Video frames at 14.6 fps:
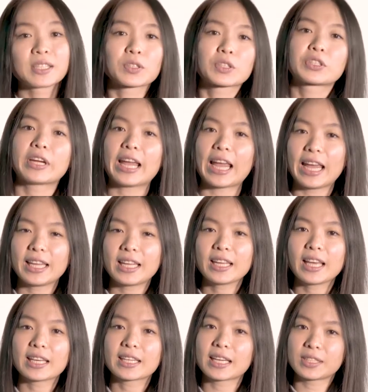So creating
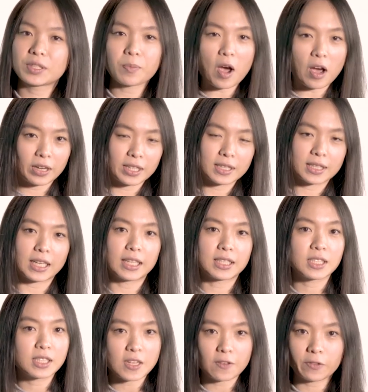a custom audience
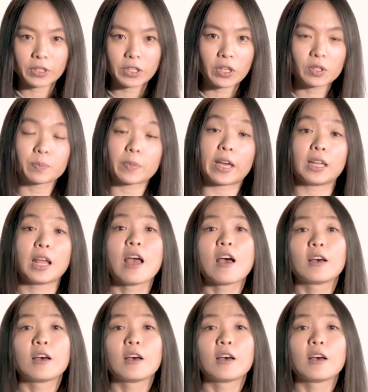isn't difficult, but